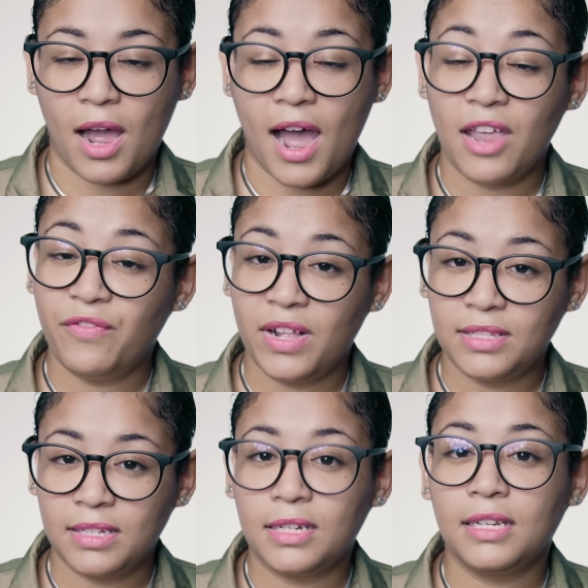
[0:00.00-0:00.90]
I
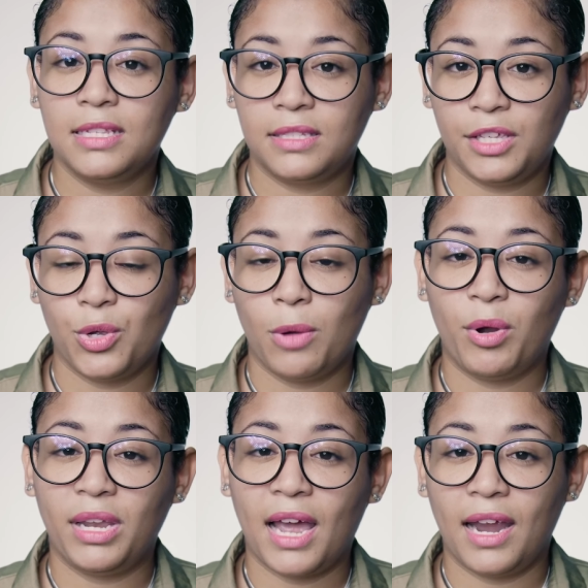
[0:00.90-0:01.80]
felt a little insecure
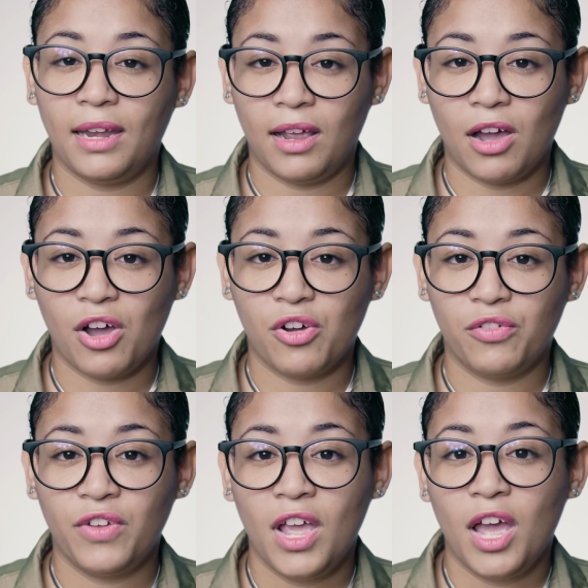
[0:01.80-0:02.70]
about the idea of